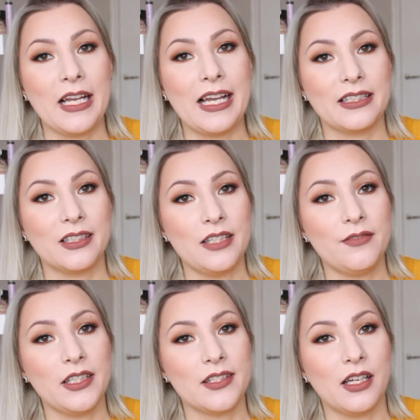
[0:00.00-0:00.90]
And this
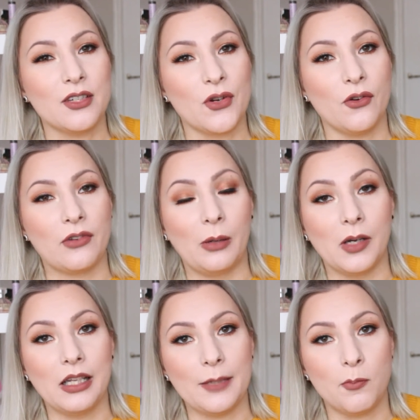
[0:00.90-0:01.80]
one is also from
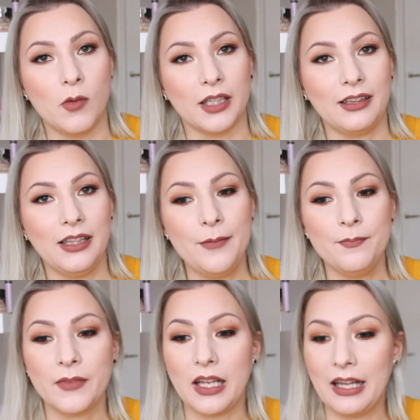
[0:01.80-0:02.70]
Lip Monthly.
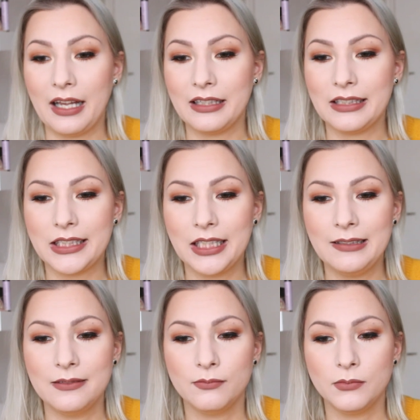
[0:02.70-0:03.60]
And
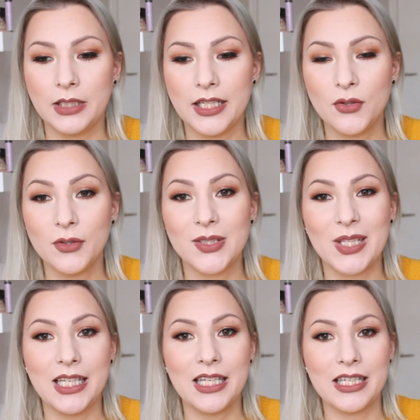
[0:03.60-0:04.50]
as you can
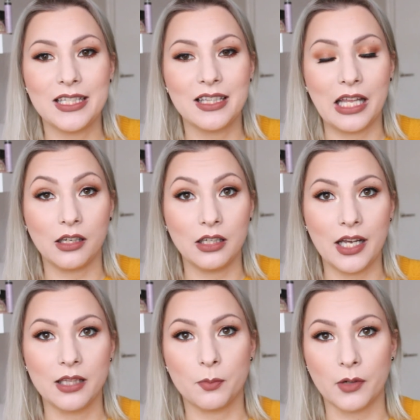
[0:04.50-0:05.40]
see, it is like a
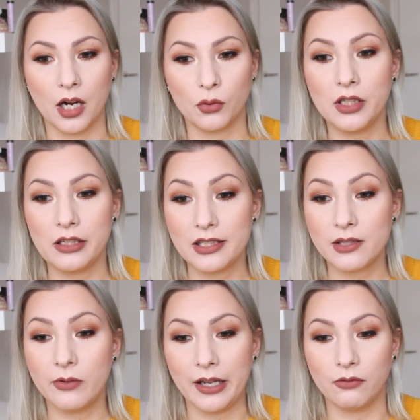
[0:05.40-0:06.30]
light brown. It is
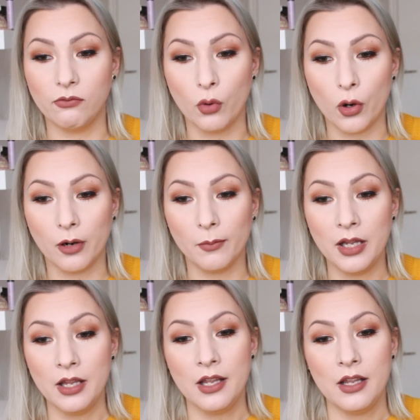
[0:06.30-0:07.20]
quite warm.
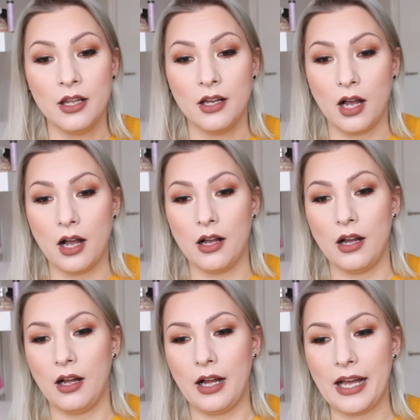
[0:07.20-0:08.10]

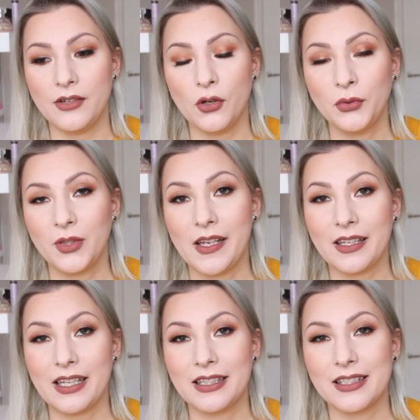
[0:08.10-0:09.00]
I don't
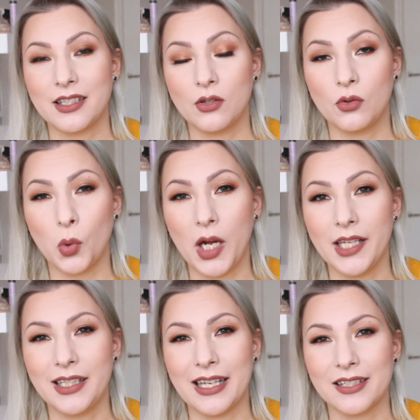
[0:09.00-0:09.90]
think it's
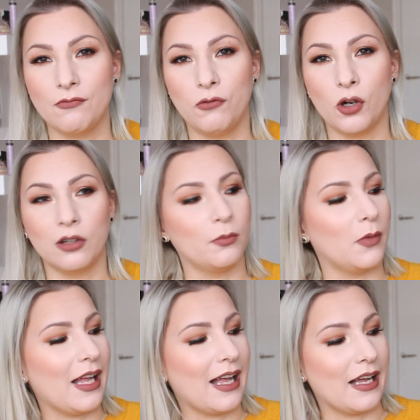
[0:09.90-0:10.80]
quite as
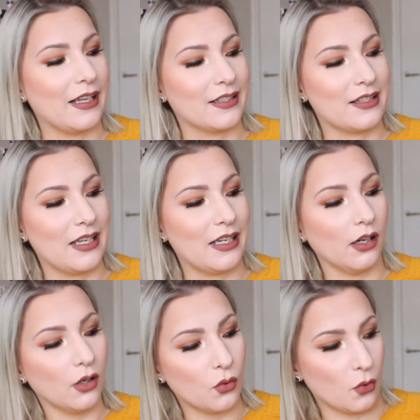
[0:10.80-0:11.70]
warm as it
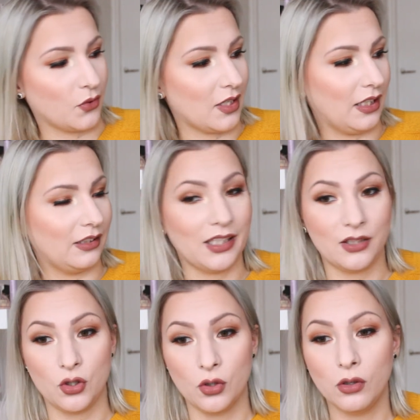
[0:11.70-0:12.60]
looks in the
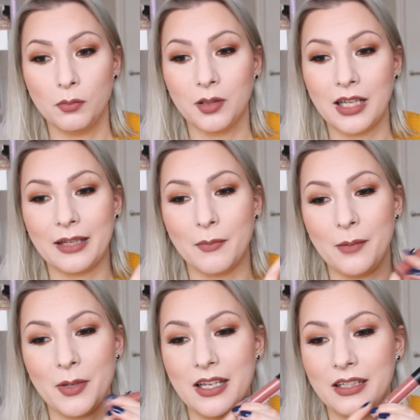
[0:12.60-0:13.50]
tube. Like
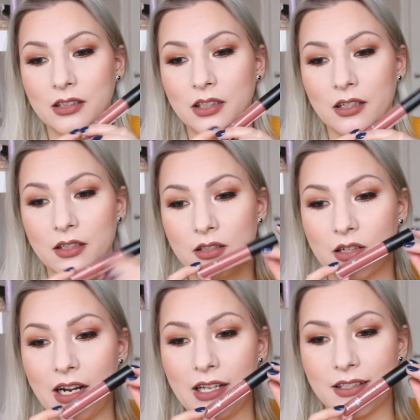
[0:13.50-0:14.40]
maybe it
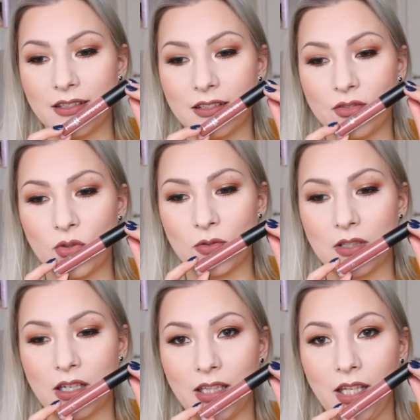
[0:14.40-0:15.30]
dries
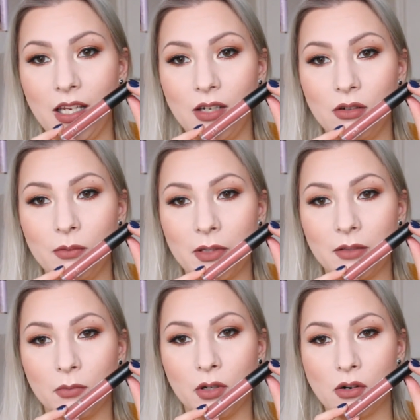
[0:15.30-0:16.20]
just a little
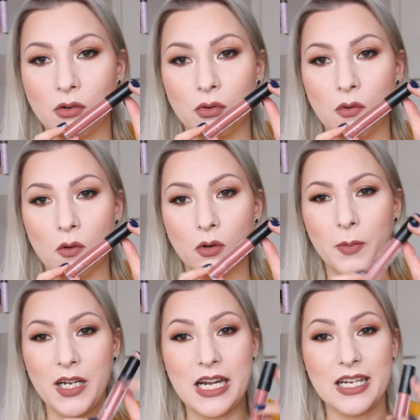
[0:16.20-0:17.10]
bit more cool,
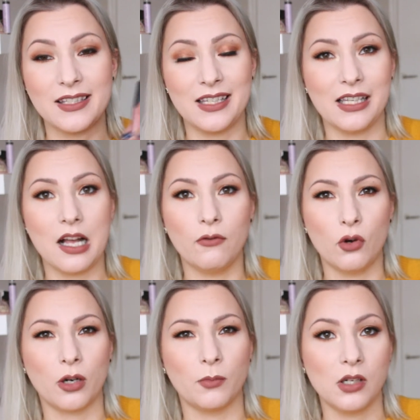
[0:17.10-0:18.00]
but it is still a
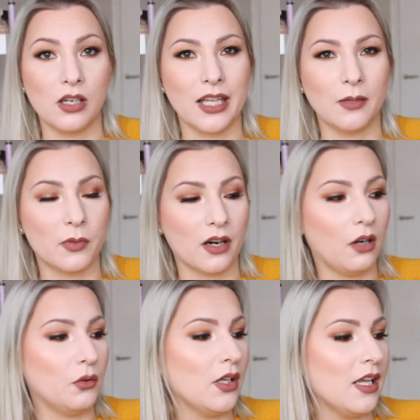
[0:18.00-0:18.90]
warm light
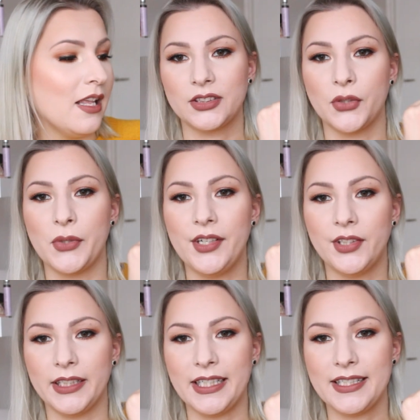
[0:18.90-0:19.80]
brown. So
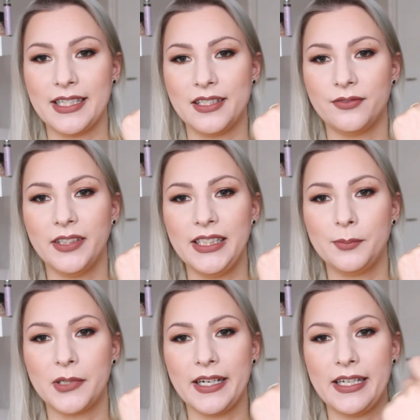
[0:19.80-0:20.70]
here it is. It's really
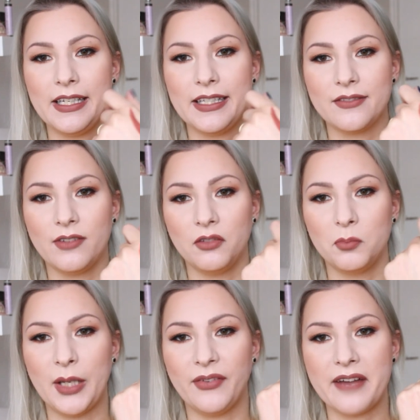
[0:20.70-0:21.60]
pretty. It's one of
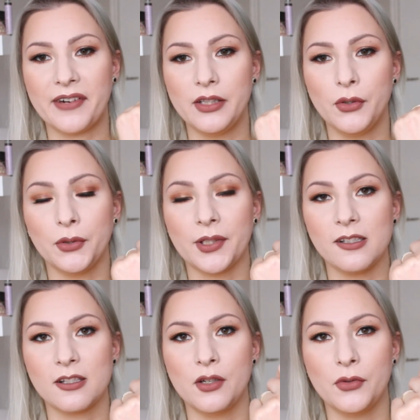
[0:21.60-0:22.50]
my favorite
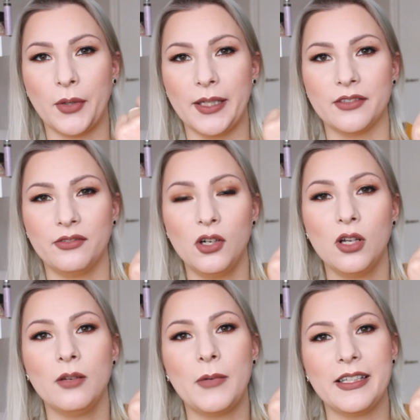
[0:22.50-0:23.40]
neutrals during the
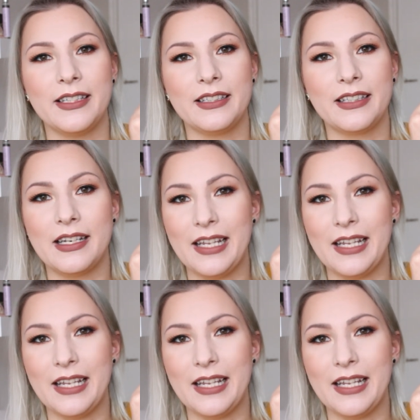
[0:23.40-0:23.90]
fall. I think the